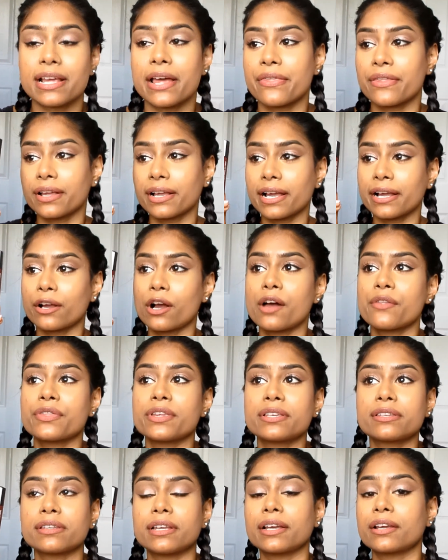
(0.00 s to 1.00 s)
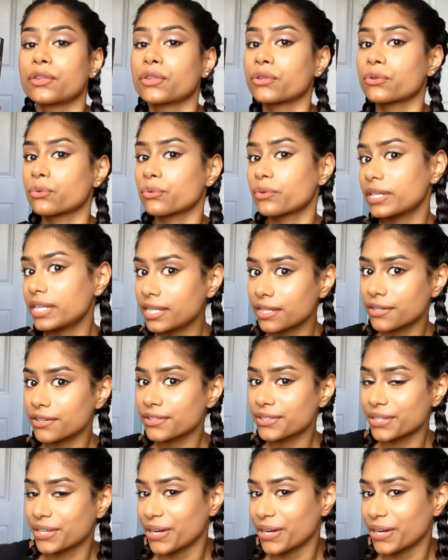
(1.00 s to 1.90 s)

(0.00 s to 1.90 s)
I think I got this like 3 years